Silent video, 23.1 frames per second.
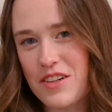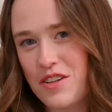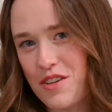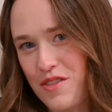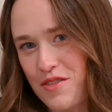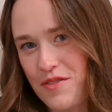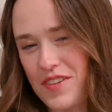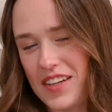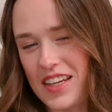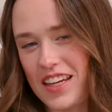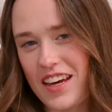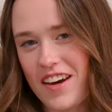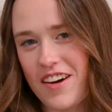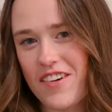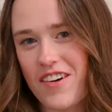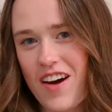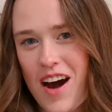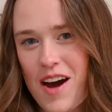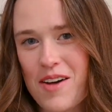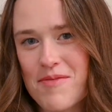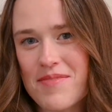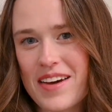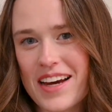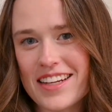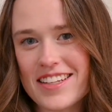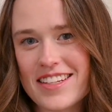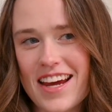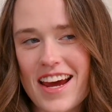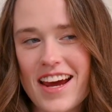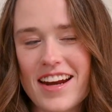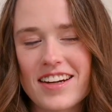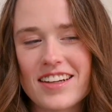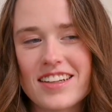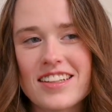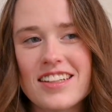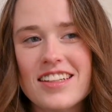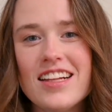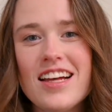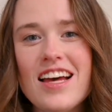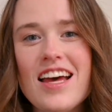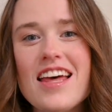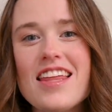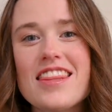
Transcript: new video on my channel.